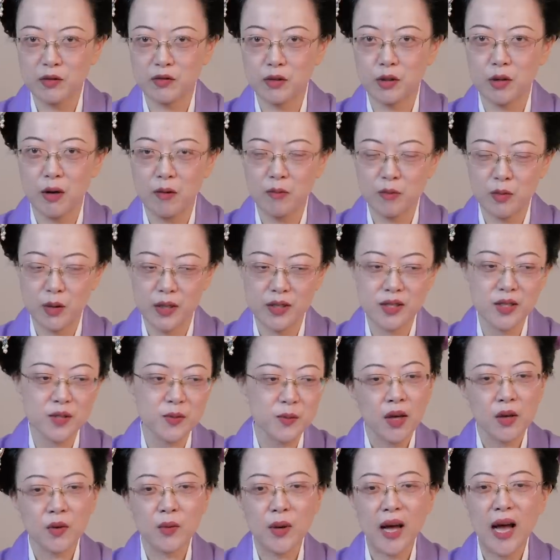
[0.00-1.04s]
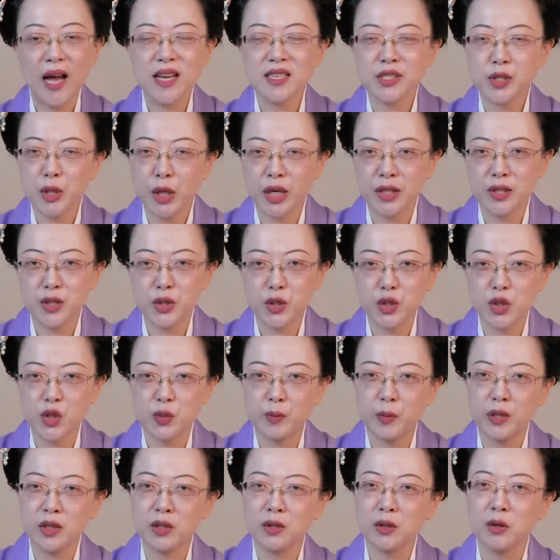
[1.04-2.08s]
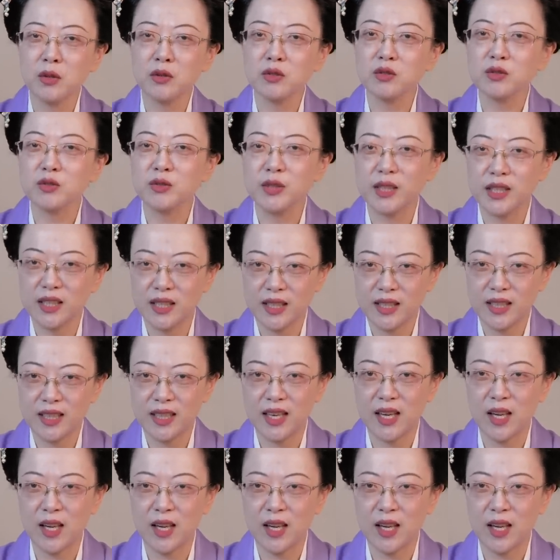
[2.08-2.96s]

of crown prince, who has challengers but not really,